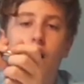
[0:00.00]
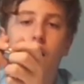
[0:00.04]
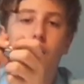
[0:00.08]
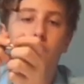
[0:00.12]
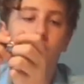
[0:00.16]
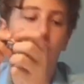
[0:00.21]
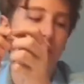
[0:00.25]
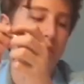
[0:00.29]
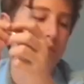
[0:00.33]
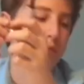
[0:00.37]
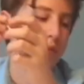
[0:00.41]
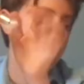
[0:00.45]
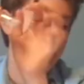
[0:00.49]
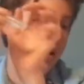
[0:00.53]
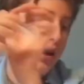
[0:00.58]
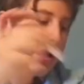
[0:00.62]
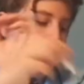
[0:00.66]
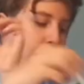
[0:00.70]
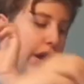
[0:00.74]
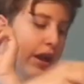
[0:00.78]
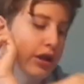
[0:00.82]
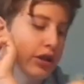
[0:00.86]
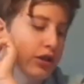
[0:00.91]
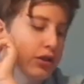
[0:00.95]
And
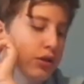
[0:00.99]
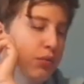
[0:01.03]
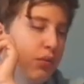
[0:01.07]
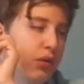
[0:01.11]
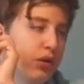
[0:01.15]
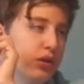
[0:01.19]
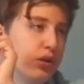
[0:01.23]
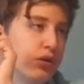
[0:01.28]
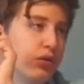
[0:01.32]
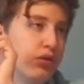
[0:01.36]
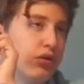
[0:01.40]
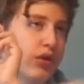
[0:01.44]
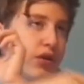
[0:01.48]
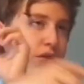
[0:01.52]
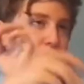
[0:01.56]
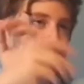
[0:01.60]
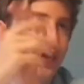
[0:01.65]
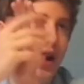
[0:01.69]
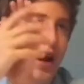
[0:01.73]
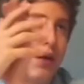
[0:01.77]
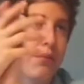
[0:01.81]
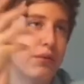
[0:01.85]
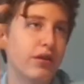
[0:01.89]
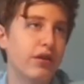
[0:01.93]
you will use your
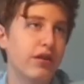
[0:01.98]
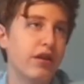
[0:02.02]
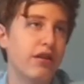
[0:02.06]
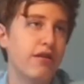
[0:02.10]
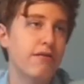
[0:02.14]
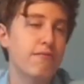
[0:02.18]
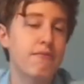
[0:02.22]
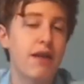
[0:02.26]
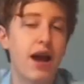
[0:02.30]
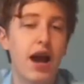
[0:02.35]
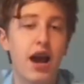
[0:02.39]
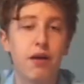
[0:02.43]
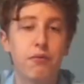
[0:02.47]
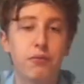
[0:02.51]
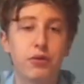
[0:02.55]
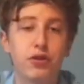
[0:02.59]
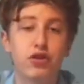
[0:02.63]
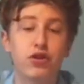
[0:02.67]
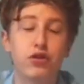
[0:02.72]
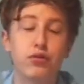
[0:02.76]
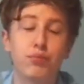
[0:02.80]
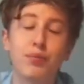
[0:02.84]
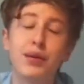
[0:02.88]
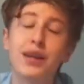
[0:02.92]
fabric grip mat,
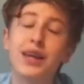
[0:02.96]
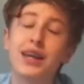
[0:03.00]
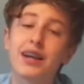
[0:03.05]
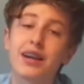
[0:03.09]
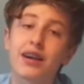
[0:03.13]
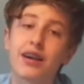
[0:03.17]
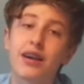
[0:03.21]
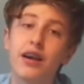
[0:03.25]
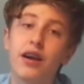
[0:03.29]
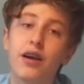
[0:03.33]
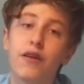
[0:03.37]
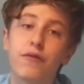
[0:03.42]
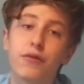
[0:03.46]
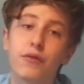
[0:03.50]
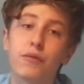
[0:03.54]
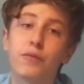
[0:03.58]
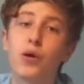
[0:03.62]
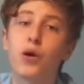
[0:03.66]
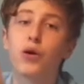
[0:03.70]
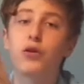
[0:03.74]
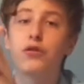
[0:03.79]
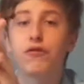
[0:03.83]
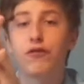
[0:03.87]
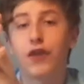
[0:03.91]
which is pink for
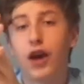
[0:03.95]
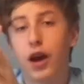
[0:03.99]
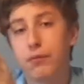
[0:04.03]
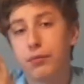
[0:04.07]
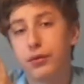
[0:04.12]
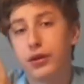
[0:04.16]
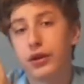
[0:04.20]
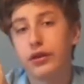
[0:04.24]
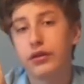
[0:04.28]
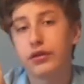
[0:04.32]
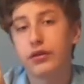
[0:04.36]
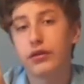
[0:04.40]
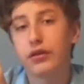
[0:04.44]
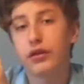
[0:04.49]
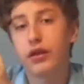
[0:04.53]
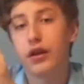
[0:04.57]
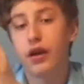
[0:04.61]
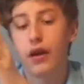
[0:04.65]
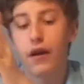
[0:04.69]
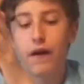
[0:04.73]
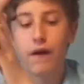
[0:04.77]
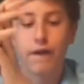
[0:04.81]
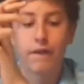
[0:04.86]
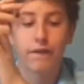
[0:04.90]
most fabrics.
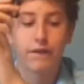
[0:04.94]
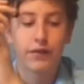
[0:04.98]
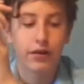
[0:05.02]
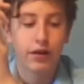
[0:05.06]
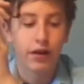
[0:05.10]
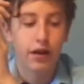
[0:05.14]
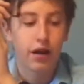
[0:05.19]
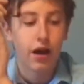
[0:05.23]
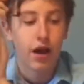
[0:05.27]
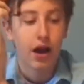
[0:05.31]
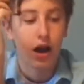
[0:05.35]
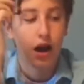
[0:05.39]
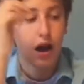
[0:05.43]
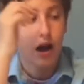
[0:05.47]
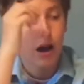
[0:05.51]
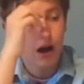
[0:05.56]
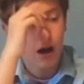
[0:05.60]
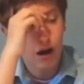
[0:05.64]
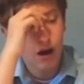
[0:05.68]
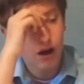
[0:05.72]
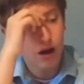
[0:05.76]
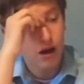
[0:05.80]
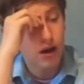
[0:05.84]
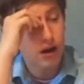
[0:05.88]

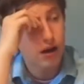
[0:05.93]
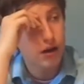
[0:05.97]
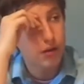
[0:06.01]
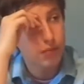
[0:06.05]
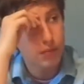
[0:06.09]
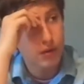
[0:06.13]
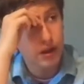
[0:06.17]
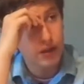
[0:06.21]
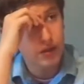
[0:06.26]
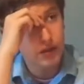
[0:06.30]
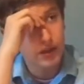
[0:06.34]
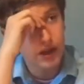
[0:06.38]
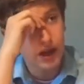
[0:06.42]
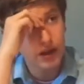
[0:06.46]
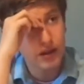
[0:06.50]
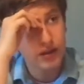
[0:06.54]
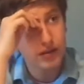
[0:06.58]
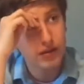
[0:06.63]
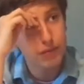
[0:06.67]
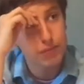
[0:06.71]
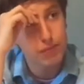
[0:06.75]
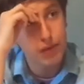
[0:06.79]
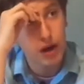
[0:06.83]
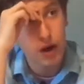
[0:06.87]
That
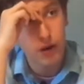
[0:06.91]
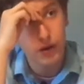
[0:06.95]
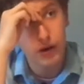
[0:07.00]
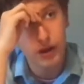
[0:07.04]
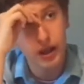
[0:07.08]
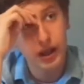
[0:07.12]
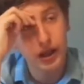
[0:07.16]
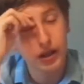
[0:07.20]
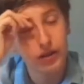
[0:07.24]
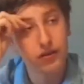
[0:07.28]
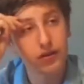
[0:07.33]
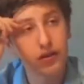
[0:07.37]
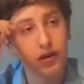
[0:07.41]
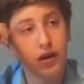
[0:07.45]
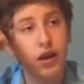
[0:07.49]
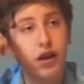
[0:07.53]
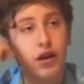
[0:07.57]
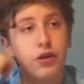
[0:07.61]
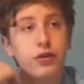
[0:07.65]
is about it.